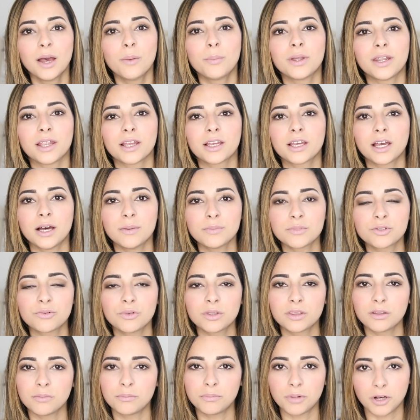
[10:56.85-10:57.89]
but it comes
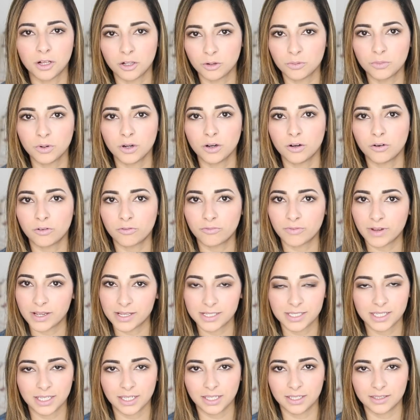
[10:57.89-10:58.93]
with the bulb
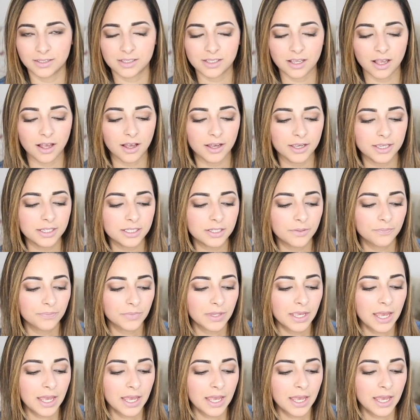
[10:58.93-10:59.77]
already inside.